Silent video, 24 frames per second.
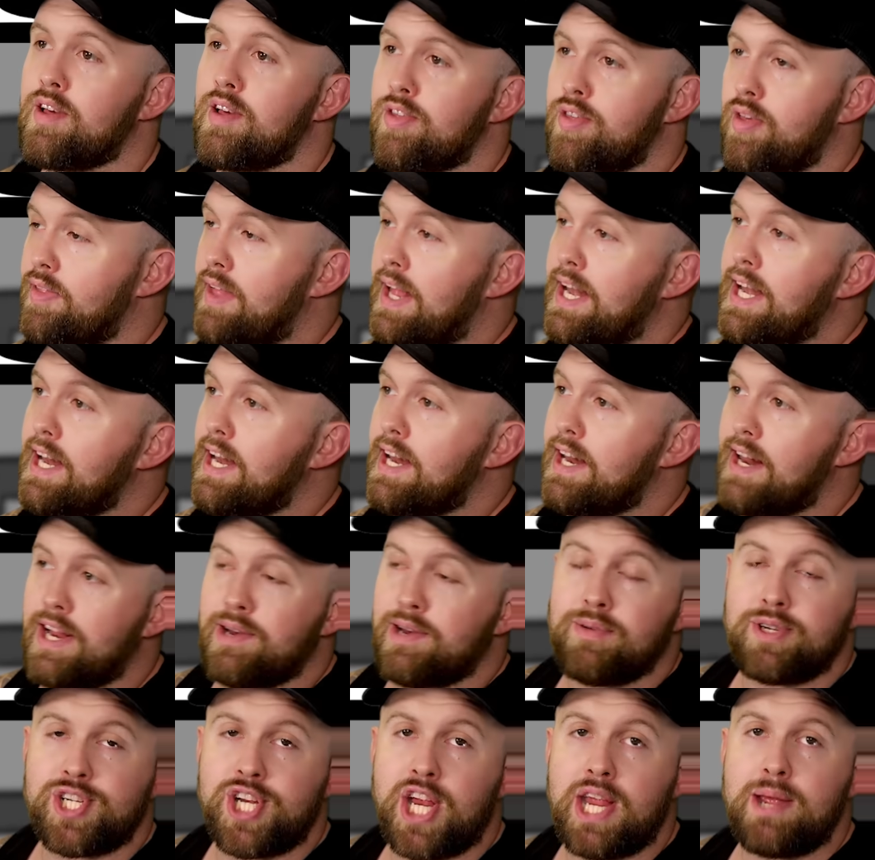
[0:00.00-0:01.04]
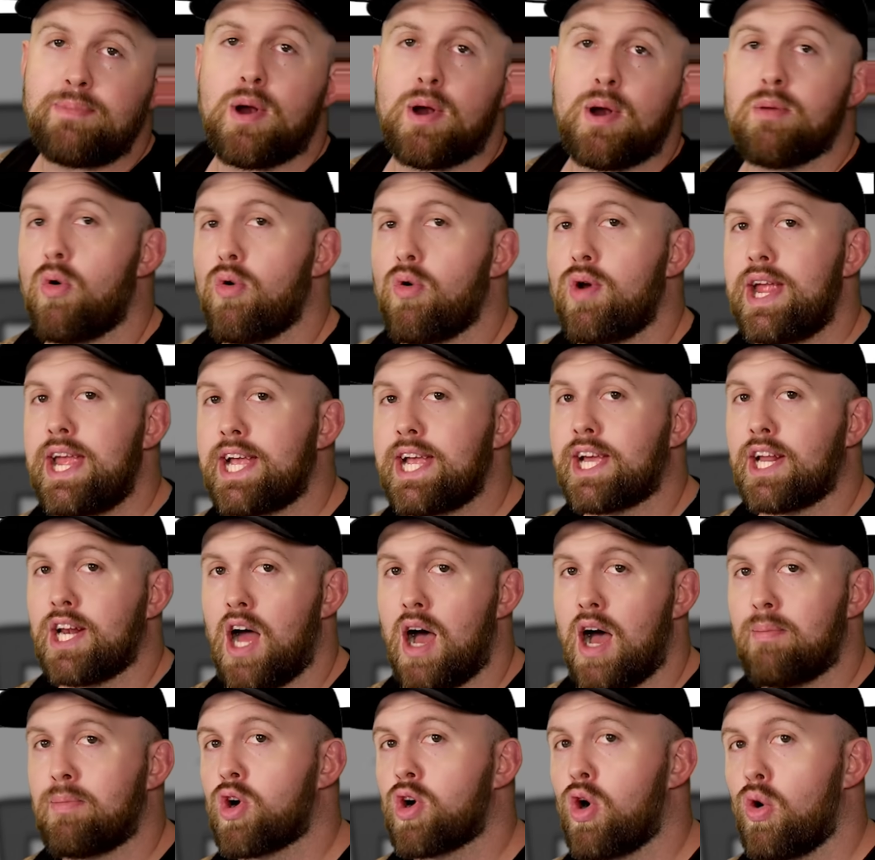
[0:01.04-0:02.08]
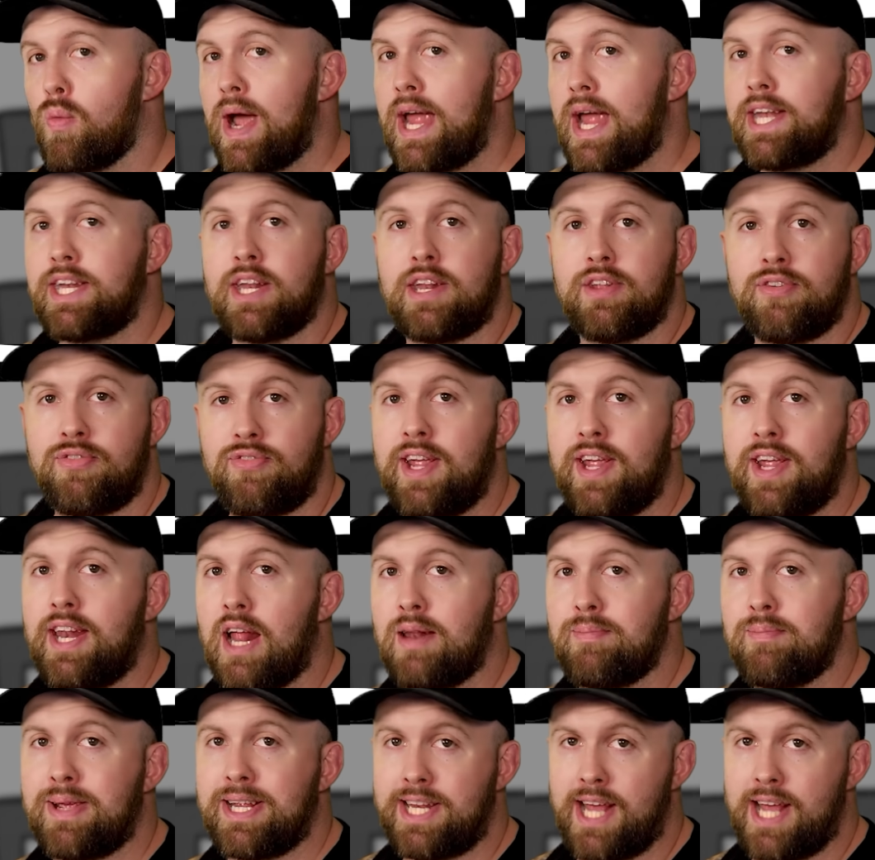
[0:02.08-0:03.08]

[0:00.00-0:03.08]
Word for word: So they needed a cheaper, more economical way to defeat enemy